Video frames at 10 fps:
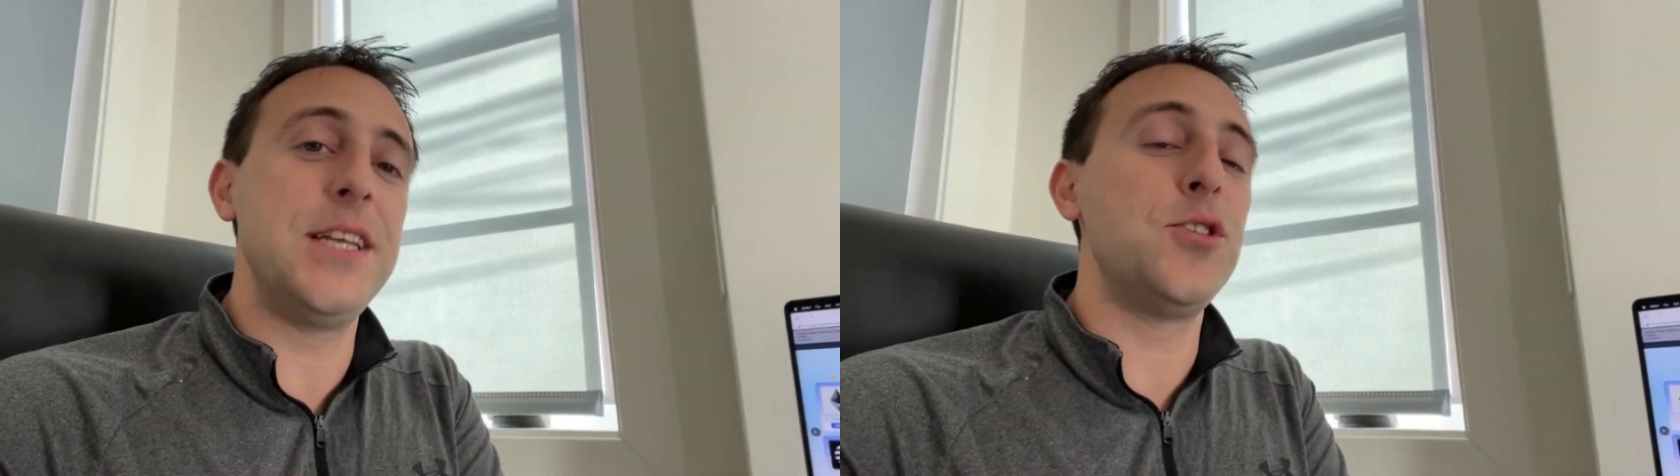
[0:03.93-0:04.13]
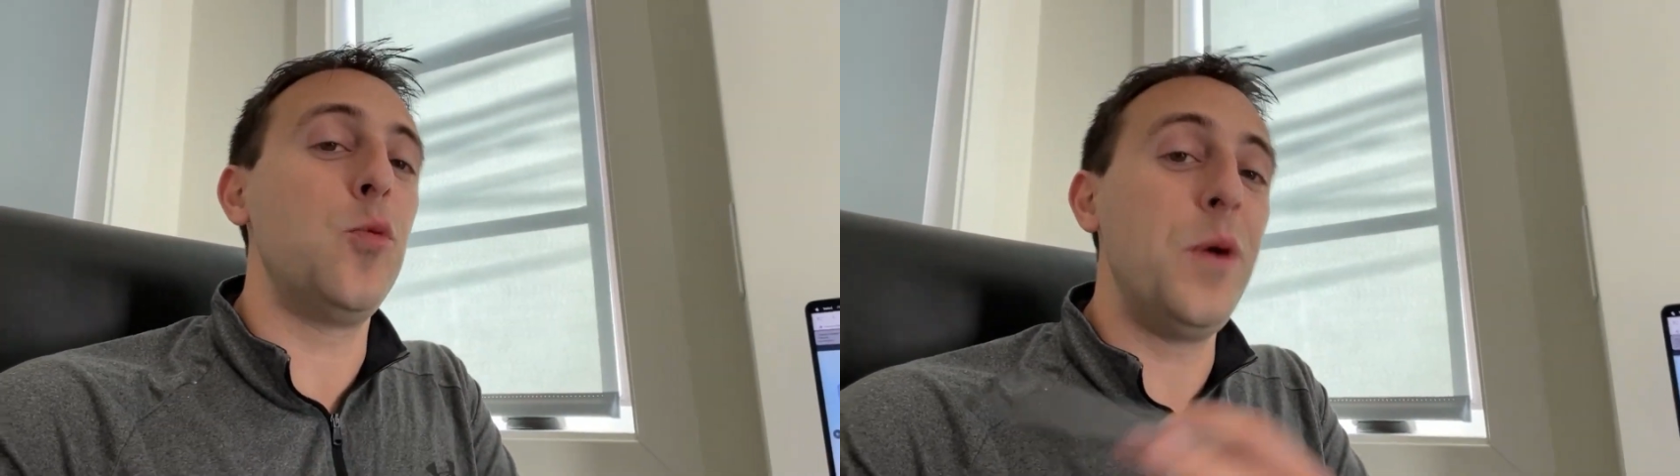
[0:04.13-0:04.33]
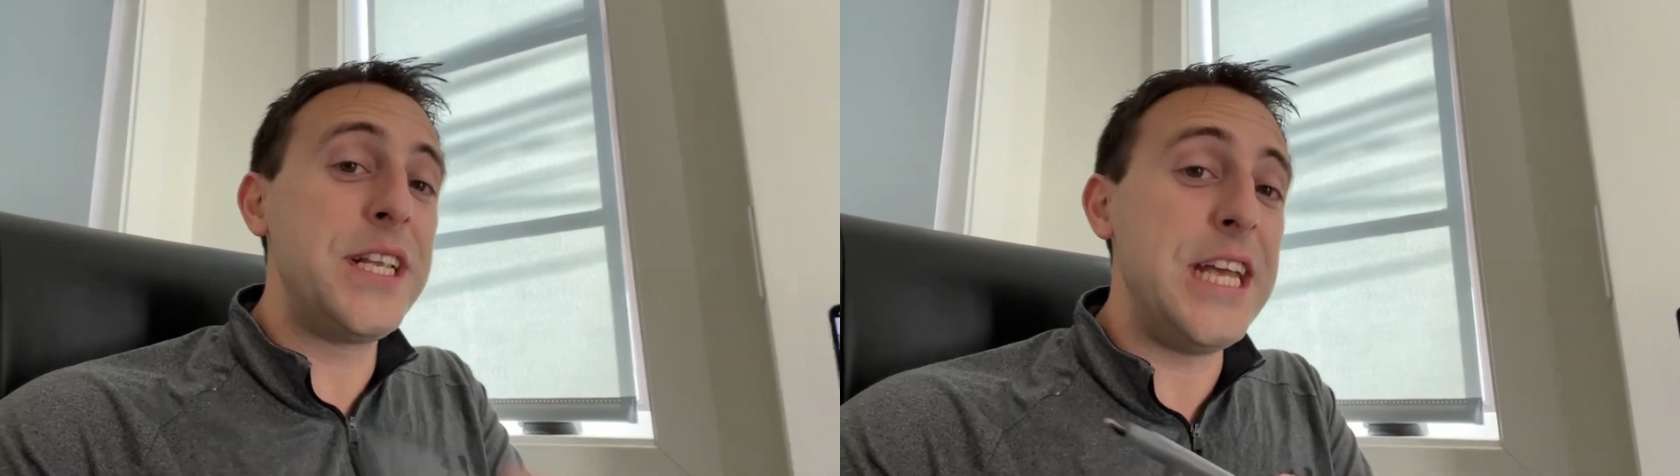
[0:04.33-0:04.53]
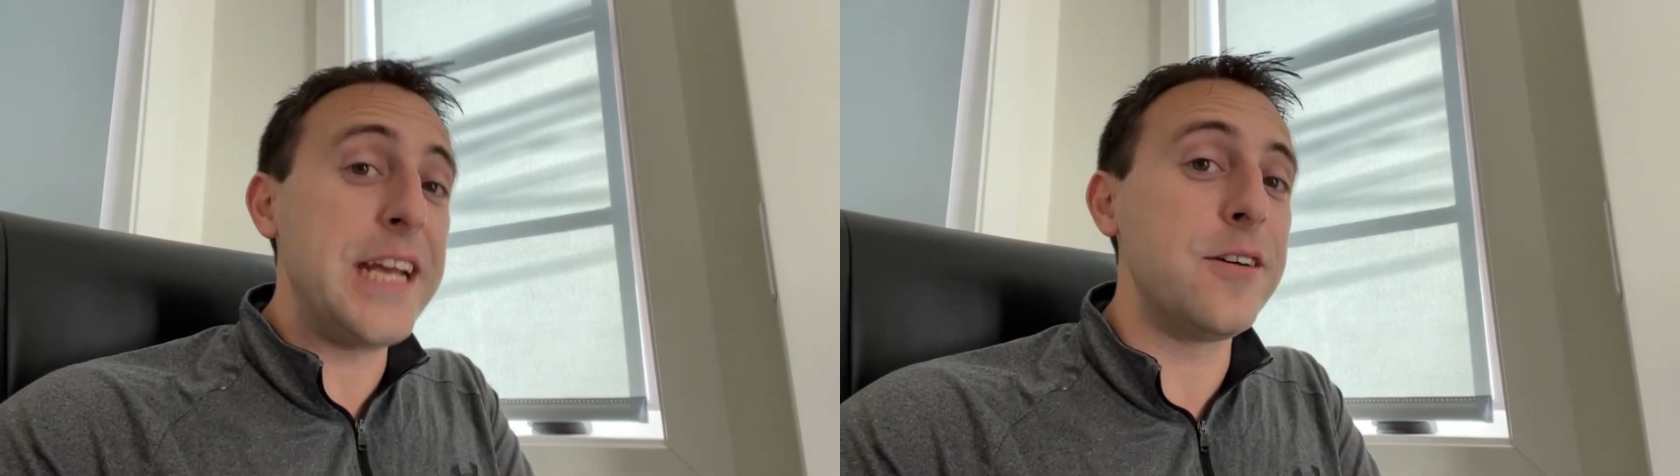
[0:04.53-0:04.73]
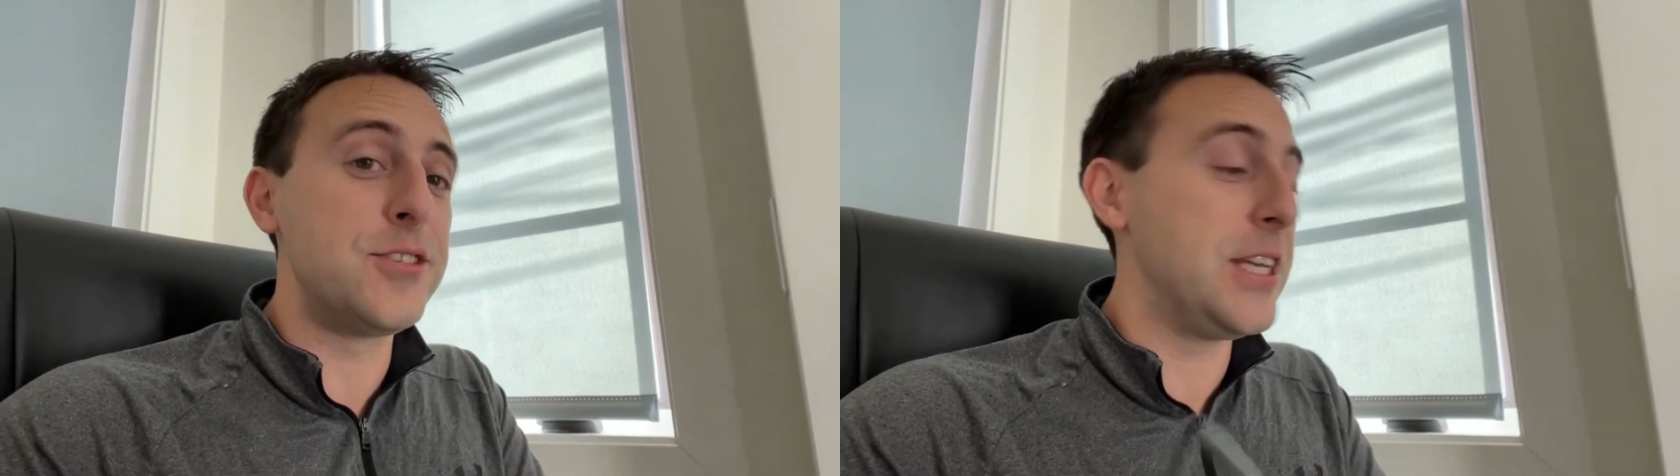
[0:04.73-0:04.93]
into which
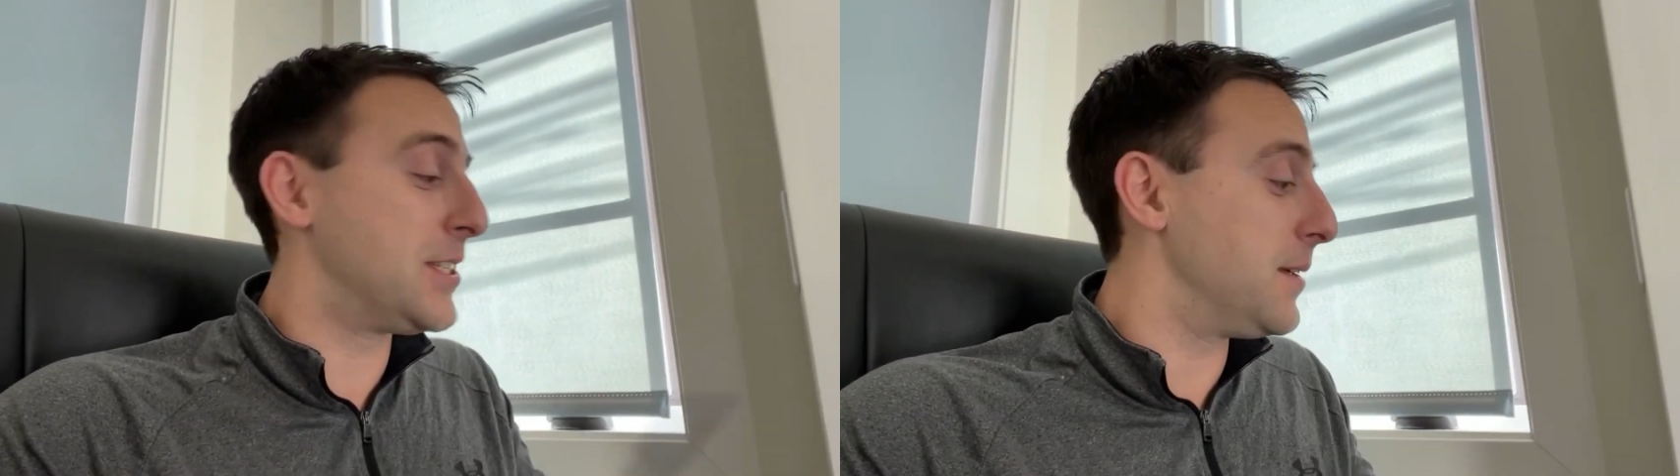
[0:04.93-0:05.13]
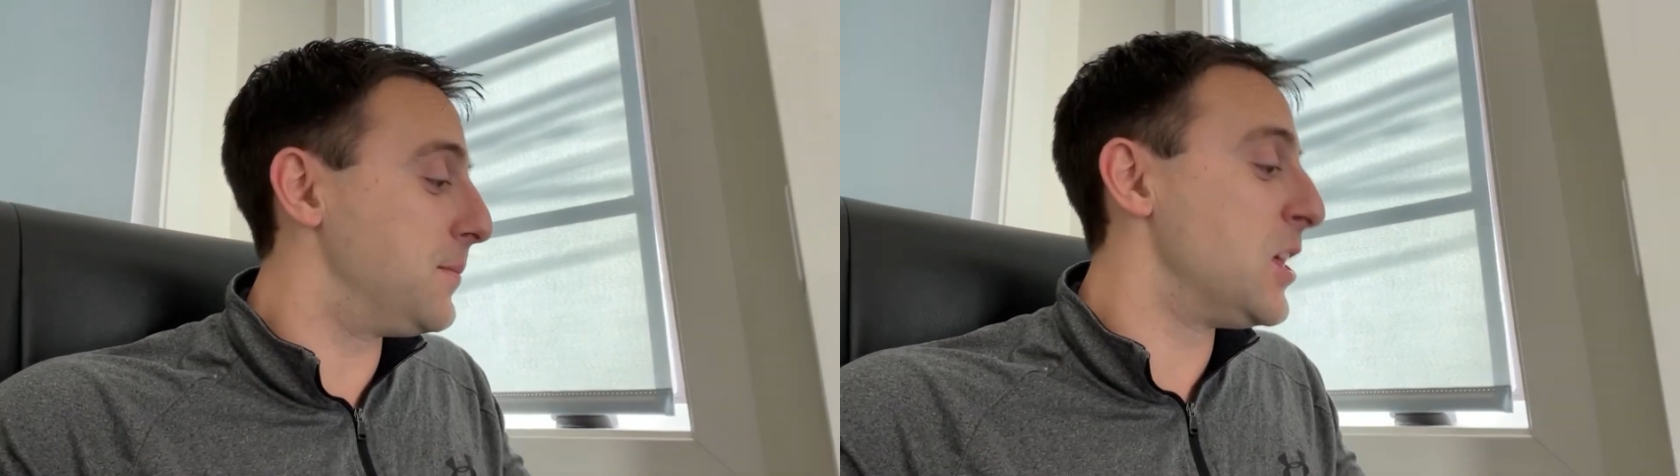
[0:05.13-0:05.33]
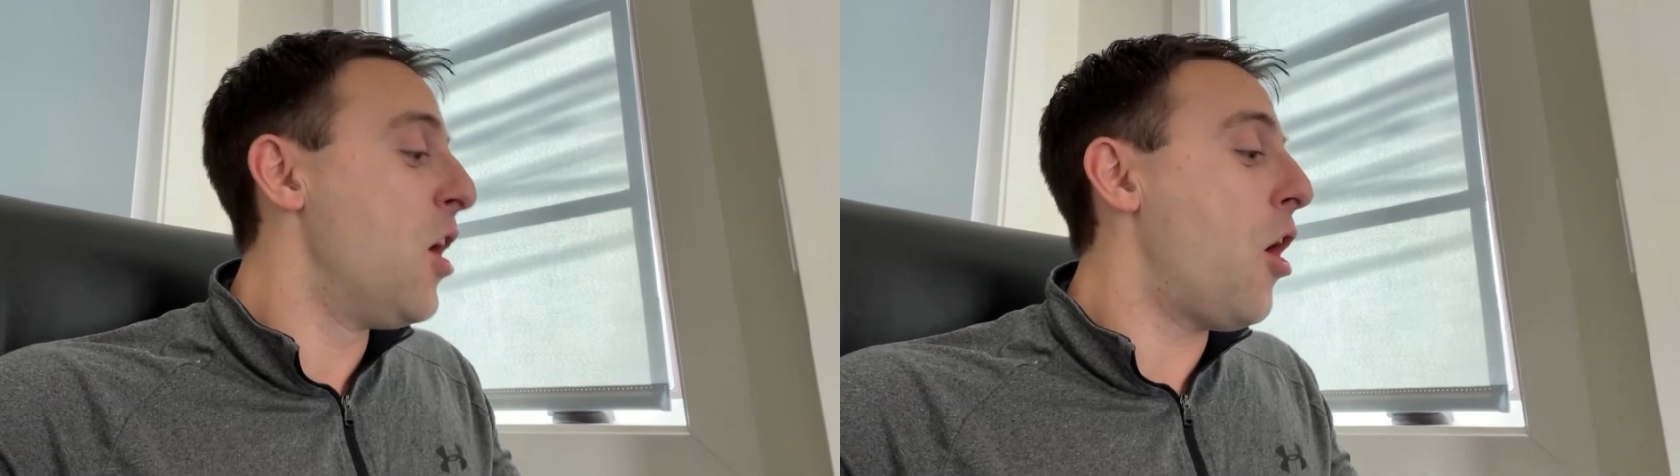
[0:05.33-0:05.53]
ecosystems